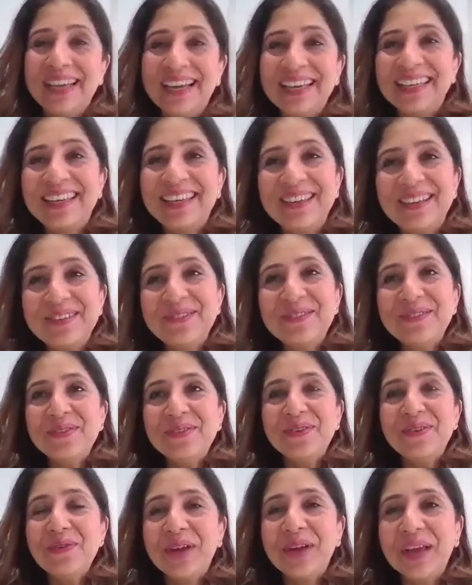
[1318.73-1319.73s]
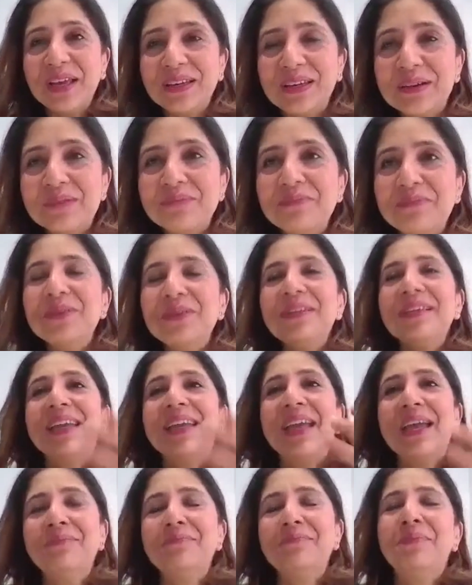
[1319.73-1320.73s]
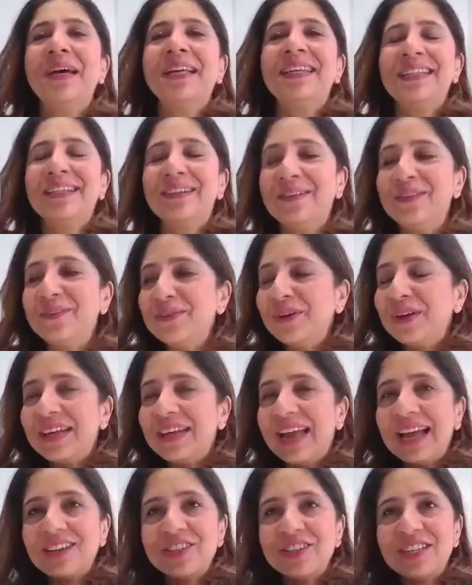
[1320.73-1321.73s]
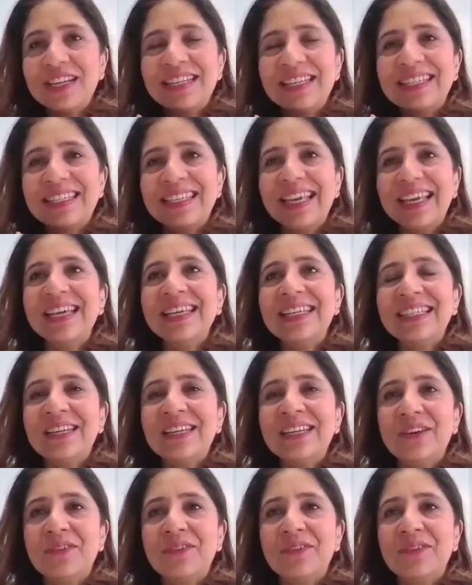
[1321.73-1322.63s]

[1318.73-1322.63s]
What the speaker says: like you who can communicate better, who can actually say it